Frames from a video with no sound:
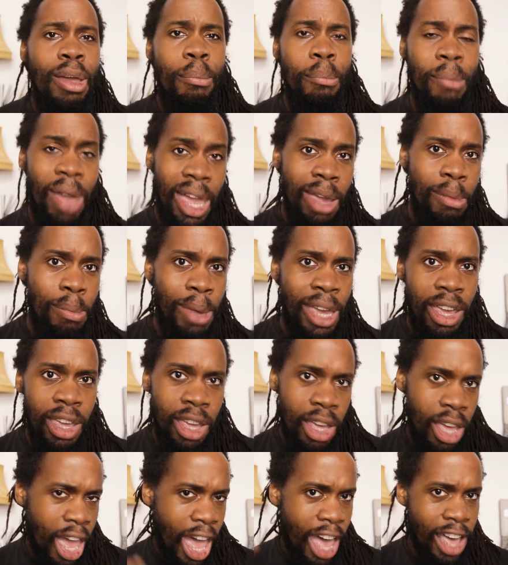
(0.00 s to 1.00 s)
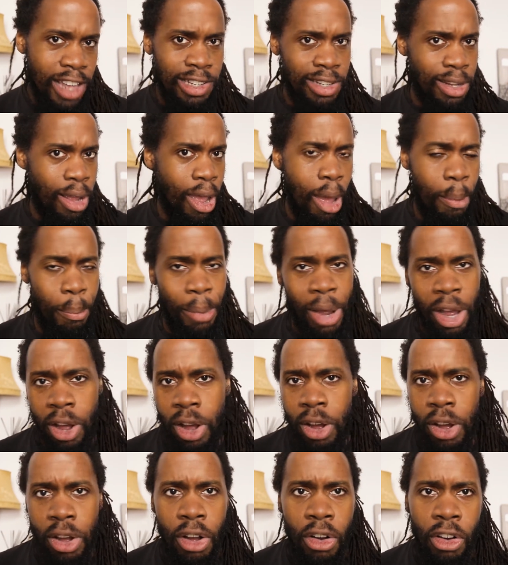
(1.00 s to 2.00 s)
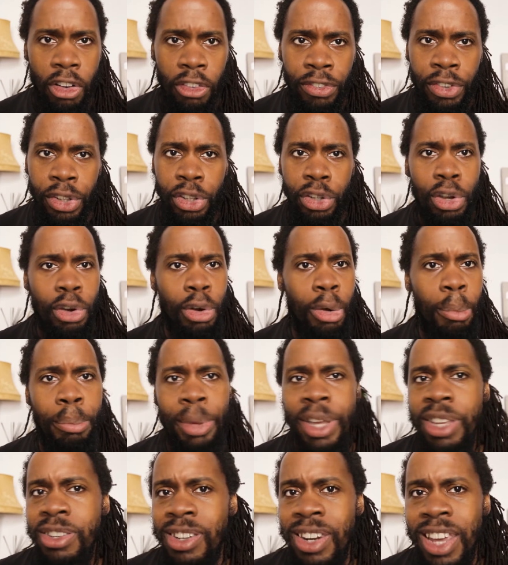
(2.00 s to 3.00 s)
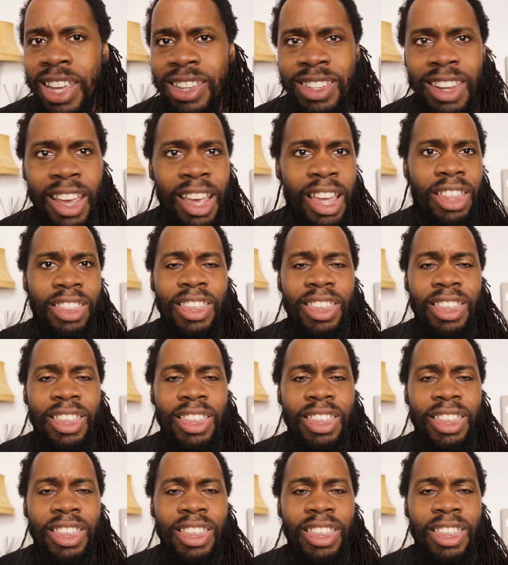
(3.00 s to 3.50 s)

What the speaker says: Maybe as a part of your business,